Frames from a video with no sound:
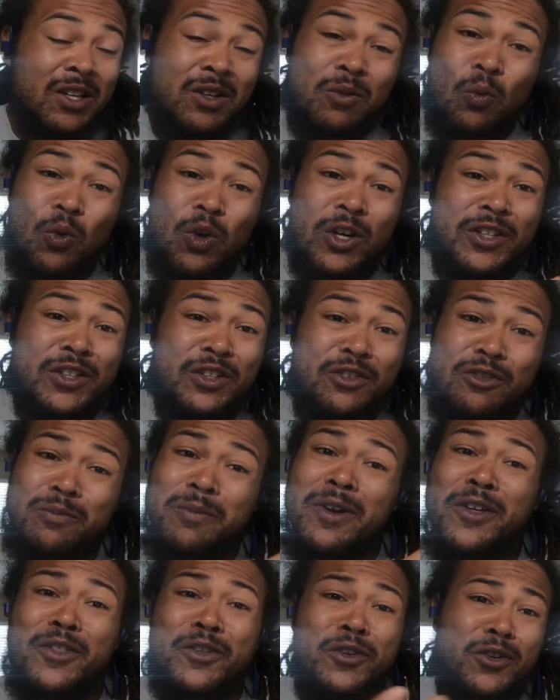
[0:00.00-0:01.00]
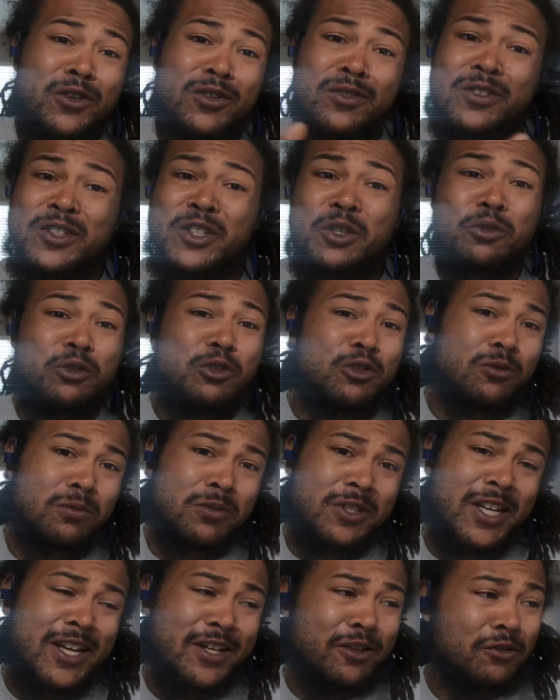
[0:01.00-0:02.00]
ones from other
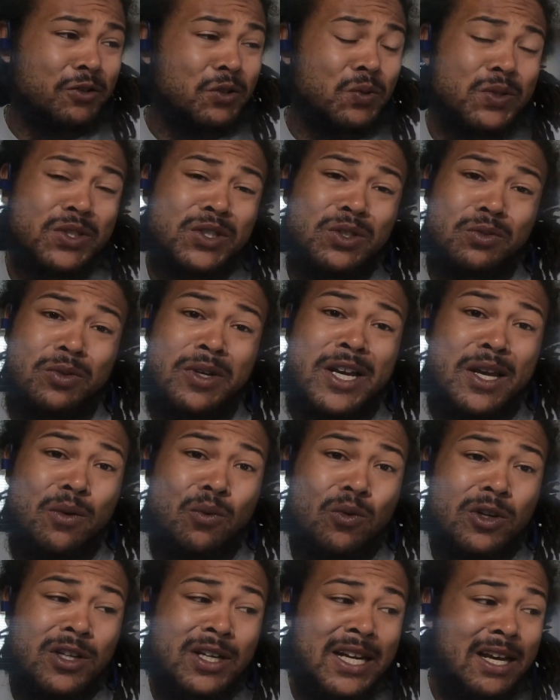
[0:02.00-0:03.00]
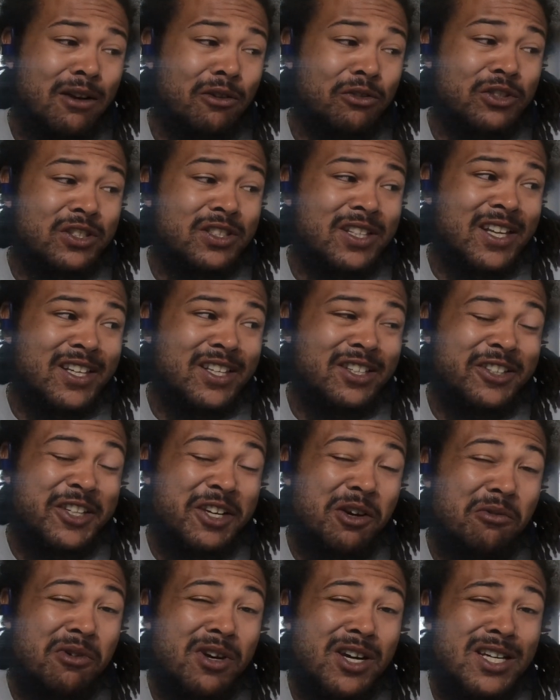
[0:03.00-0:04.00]
YouTube channels was the right one, I was just like, you
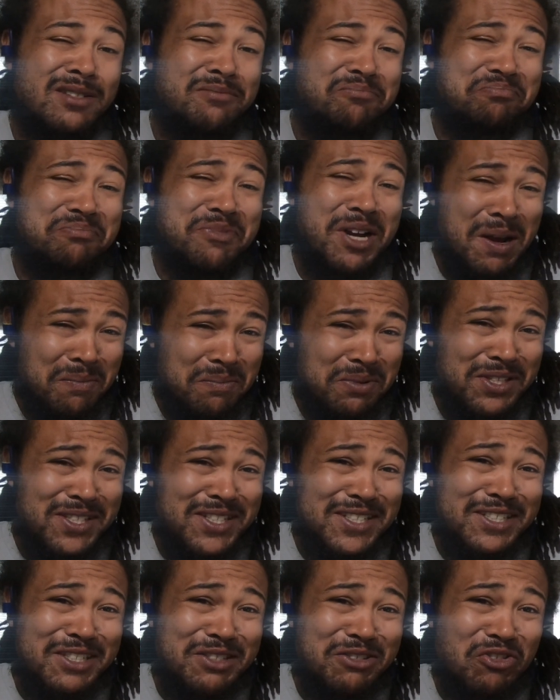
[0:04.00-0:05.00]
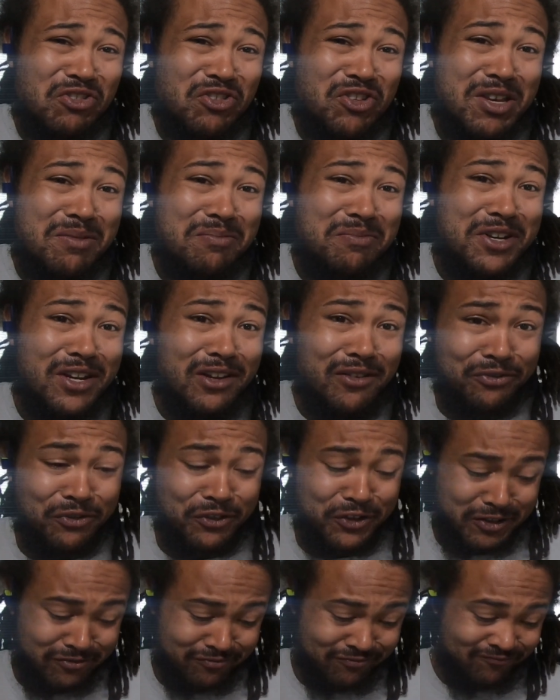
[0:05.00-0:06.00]
know what, I'm just gonna do something
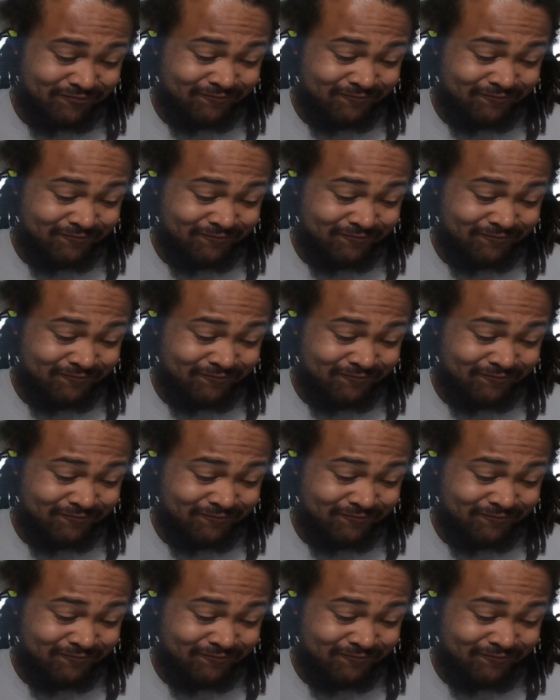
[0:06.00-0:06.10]
different.